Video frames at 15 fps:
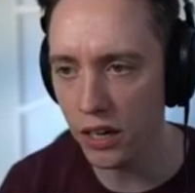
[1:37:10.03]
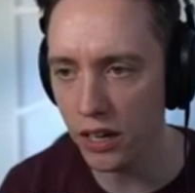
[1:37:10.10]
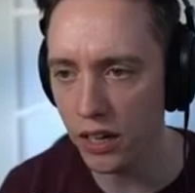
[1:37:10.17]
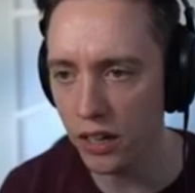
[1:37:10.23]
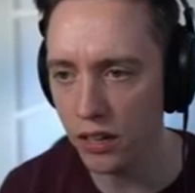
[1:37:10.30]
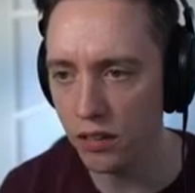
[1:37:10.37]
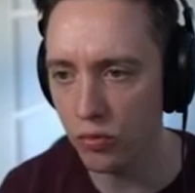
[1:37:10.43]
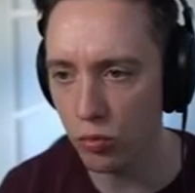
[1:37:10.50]
I
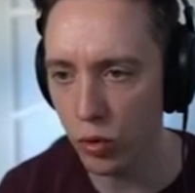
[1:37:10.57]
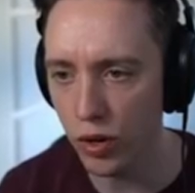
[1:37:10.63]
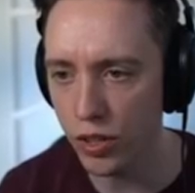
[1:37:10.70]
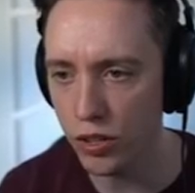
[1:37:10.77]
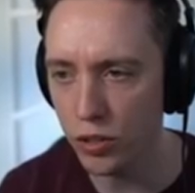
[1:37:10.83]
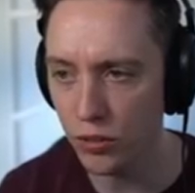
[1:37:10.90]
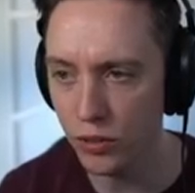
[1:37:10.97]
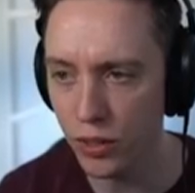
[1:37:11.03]
can run
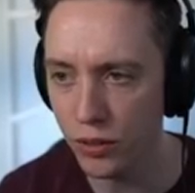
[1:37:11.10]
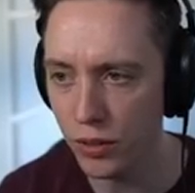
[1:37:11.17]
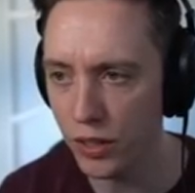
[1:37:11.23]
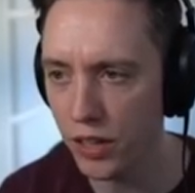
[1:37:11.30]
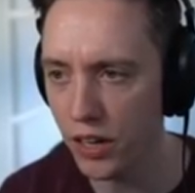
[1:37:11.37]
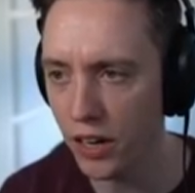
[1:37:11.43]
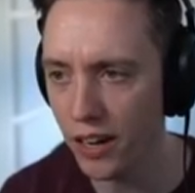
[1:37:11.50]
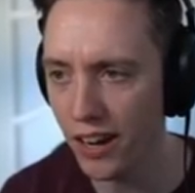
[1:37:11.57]
into an area
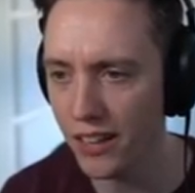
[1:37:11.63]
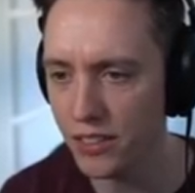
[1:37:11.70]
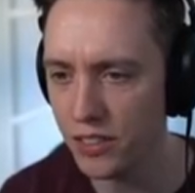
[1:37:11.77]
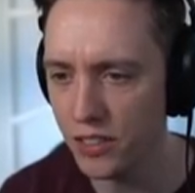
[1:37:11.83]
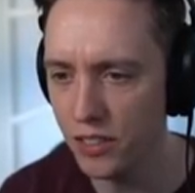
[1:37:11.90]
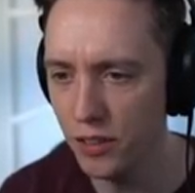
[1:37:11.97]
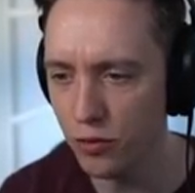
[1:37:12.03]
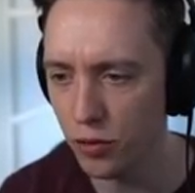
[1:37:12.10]
that I can't
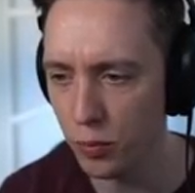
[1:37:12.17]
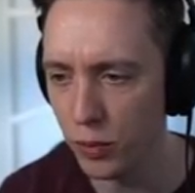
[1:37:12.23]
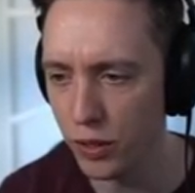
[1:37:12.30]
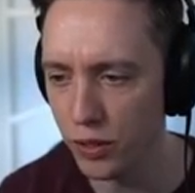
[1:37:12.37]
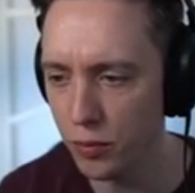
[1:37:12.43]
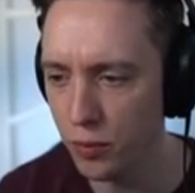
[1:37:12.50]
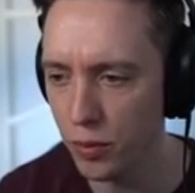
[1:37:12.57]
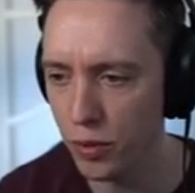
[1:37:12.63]
see from
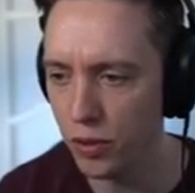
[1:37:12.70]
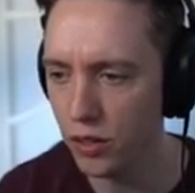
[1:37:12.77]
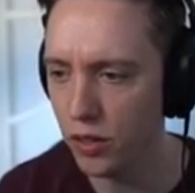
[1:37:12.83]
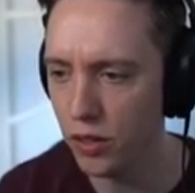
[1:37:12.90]
here, but...